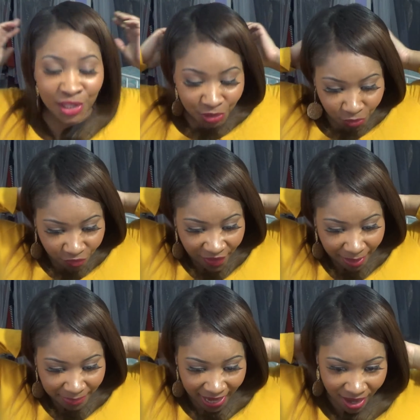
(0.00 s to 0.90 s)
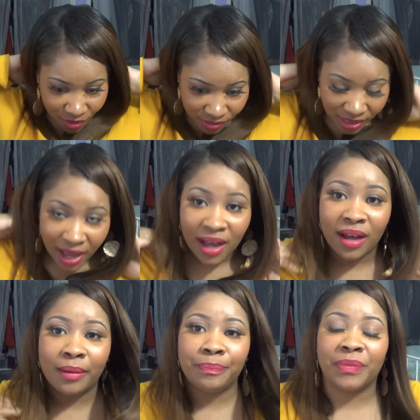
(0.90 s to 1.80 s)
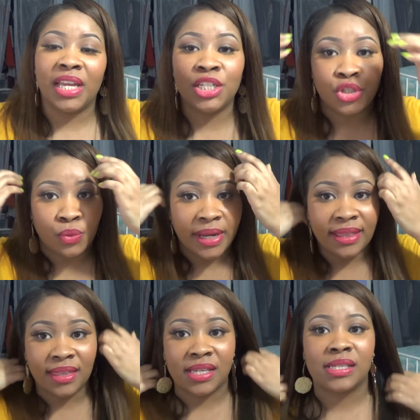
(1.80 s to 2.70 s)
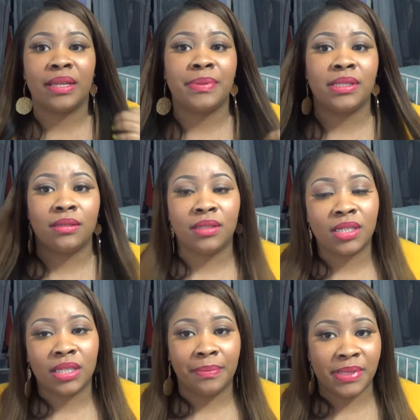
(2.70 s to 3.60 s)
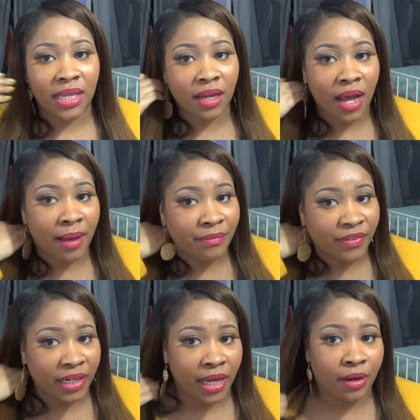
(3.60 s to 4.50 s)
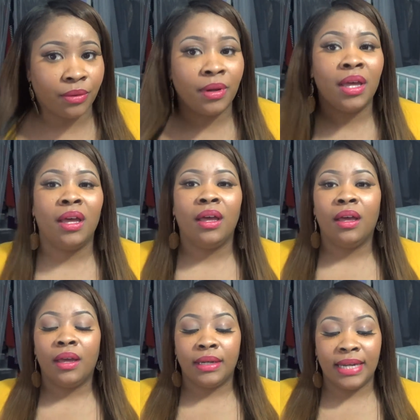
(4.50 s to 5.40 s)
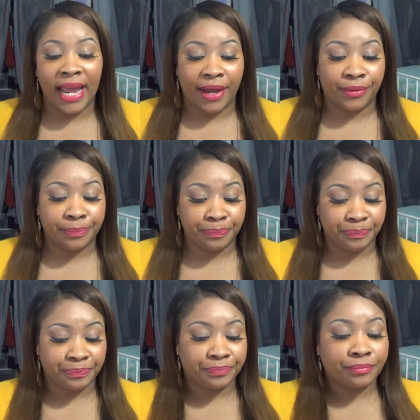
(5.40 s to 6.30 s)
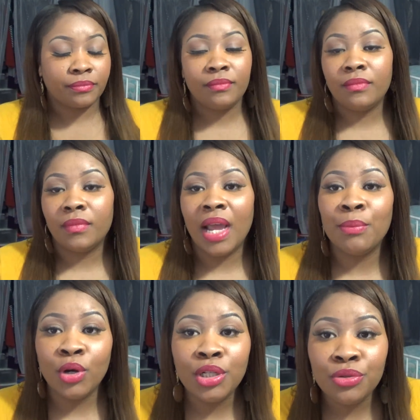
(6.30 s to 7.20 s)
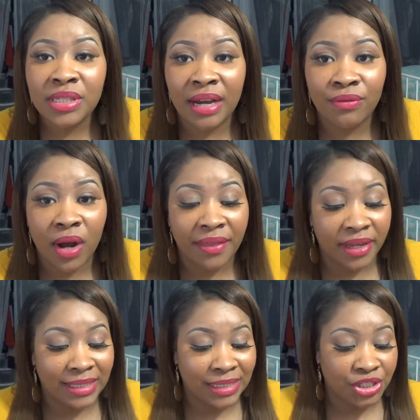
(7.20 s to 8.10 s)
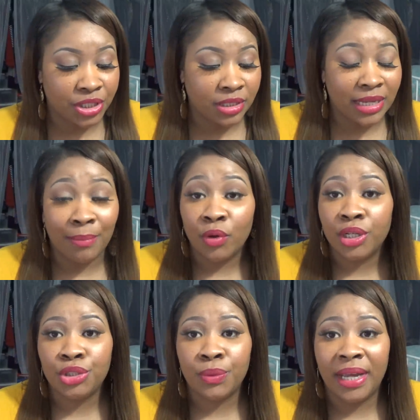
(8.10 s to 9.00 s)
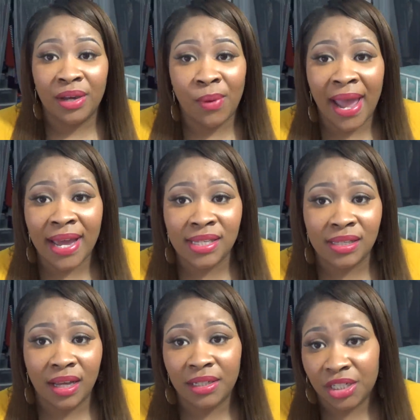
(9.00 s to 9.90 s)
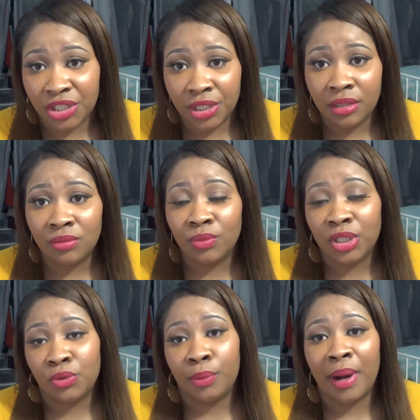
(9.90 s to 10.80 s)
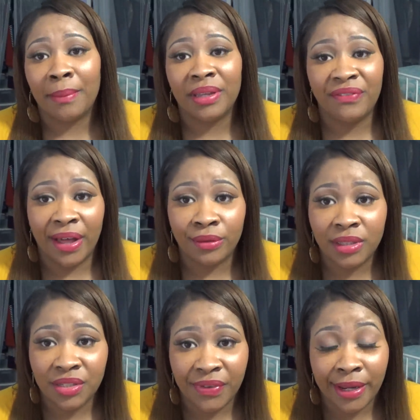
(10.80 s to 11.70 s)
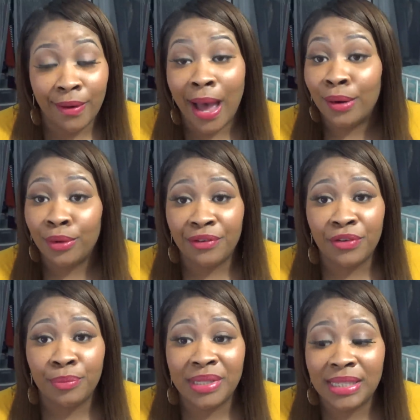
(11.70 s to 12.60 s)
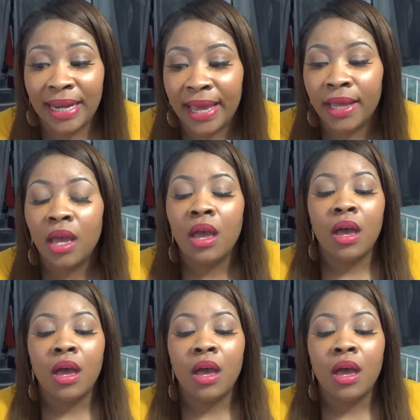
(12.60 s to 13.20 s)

you Fab Dolls enjoyed this lipstick video. Now, I'm going to do several other editions. I'm going to do an NYX edition, which will probably follow this video. I don't know if it'll be today,